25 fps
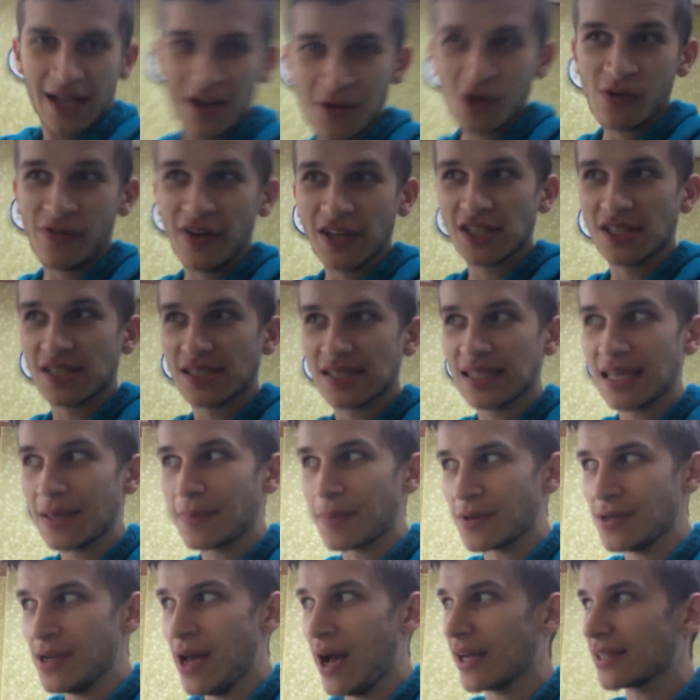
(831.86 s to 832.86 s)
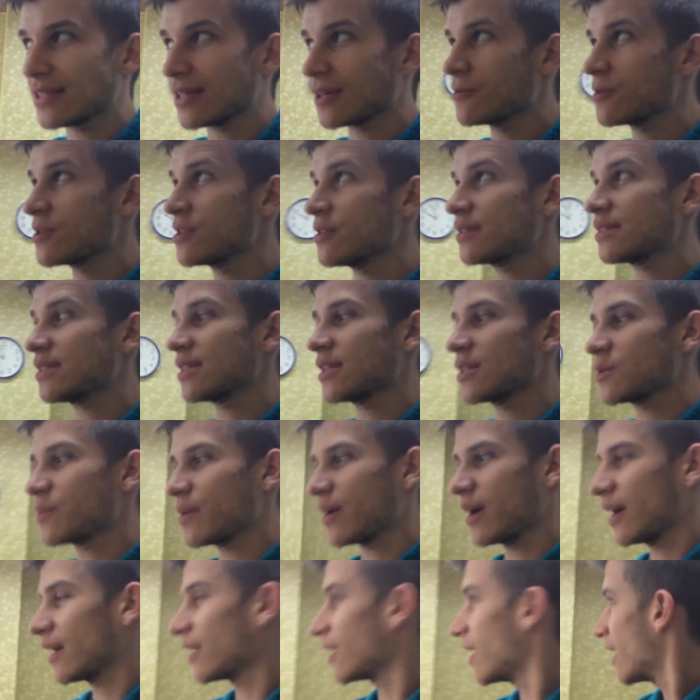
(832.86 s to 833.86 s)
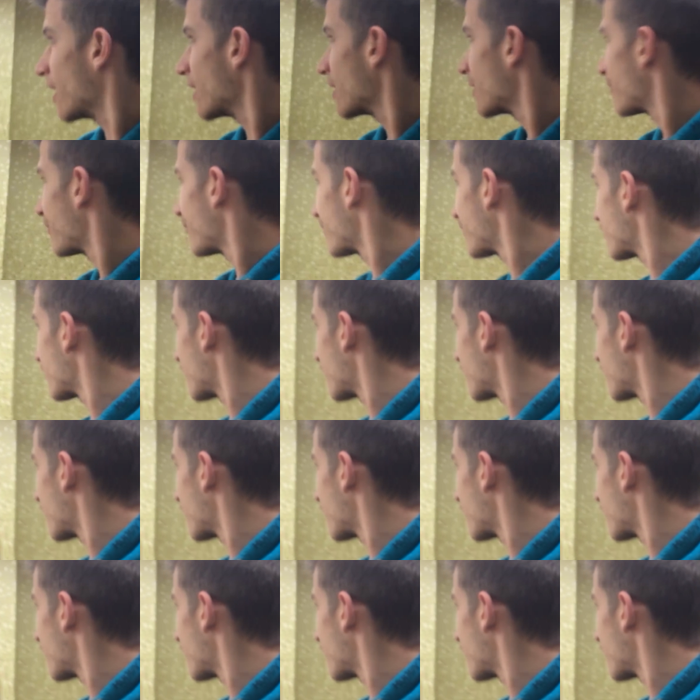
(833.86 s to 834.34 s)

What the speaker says: I don't know if I should sleep or not. It's like one of those things where I